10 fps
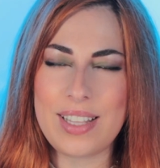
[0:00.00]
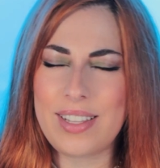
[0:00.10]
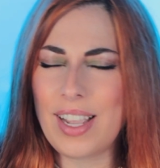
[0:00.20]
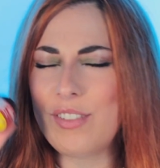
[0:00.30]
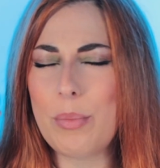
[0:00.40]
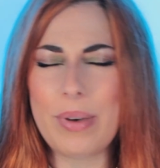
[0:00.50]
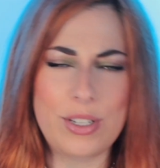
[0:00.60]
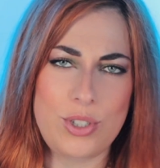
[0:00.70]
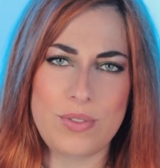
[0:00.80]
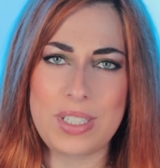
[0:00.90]
and they have a
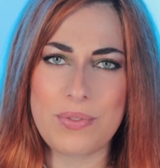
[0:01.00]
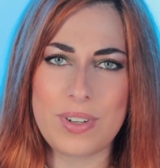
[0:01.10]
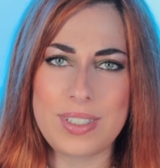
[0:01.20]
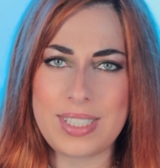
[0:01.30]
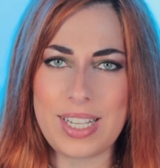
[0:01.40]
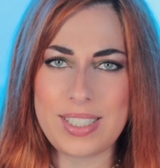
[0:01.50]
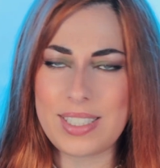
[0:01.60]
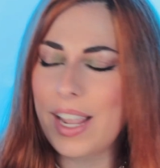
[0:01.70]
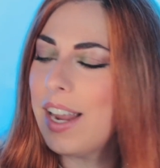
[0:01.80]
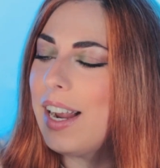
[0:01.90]
bunch of different tastes
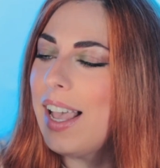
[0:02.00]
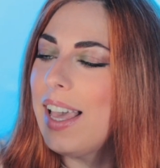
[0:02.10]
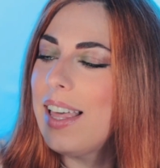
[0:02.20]
there.